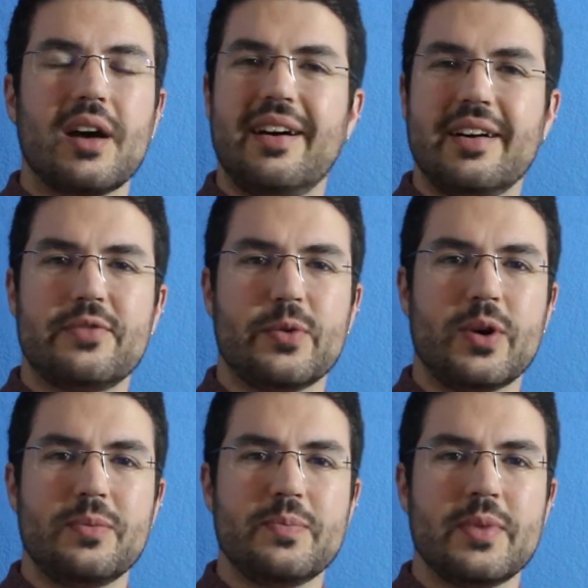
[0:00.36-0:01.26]
Hi
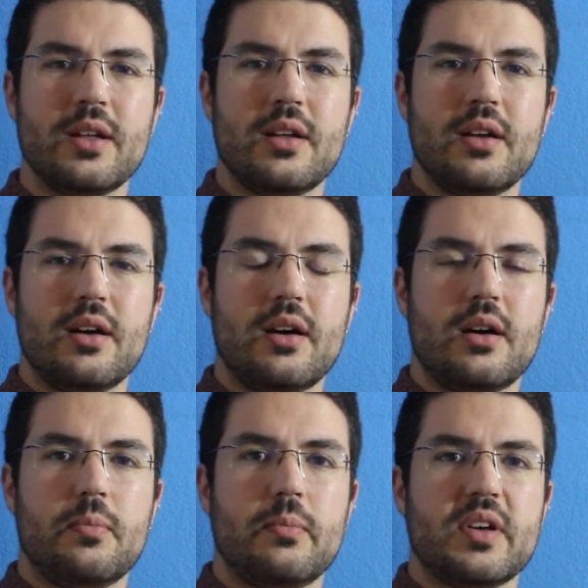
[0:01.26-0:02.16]
everyone,
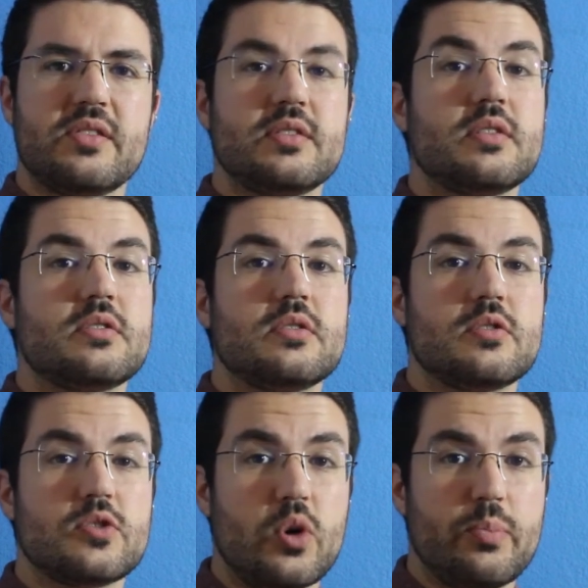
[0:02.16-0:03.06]
this is
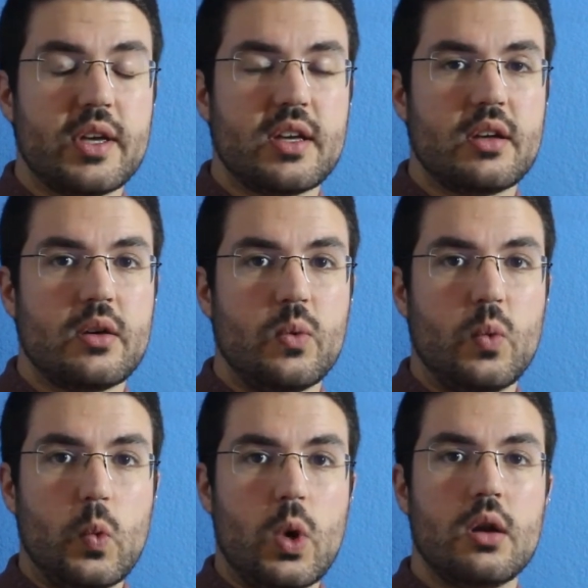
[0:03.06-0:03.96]
topic
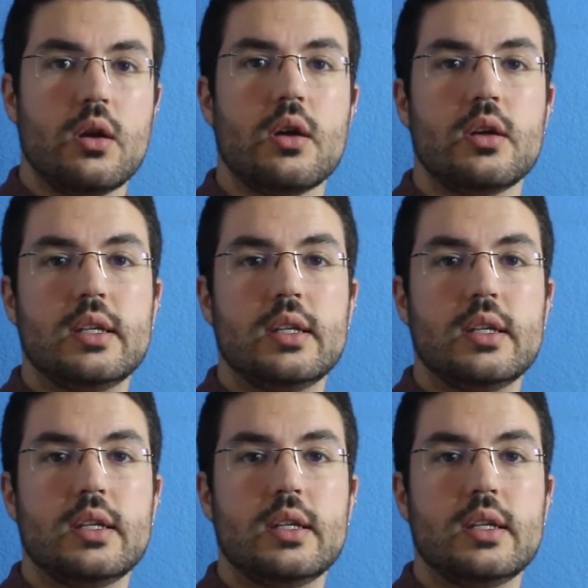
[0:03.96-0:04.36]
1,